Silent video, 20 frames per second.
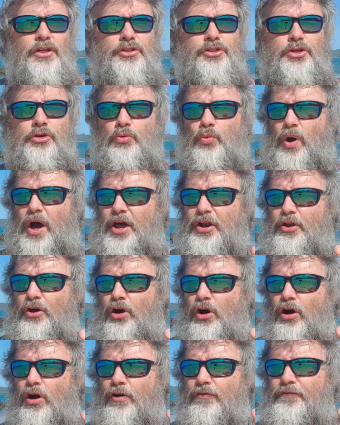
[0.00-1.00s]
to one
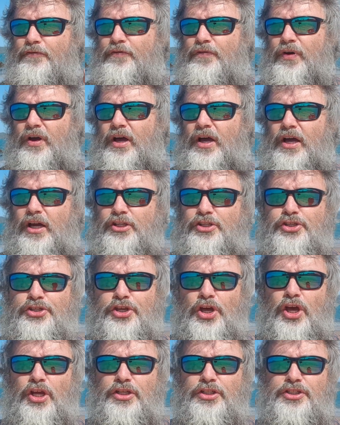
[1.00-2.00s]
of
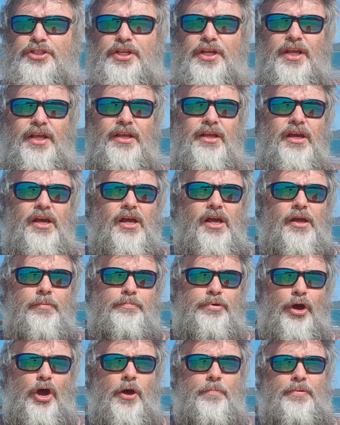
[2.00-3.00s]
certainty,
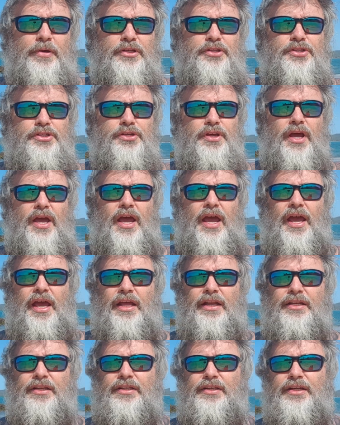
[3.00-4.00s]
purpose,
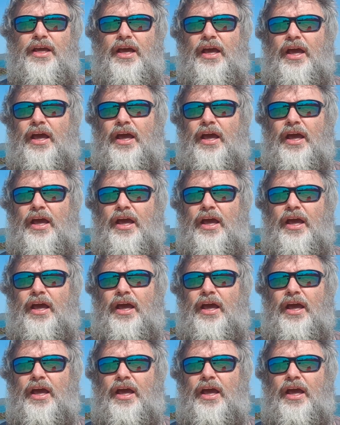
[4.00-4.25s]
and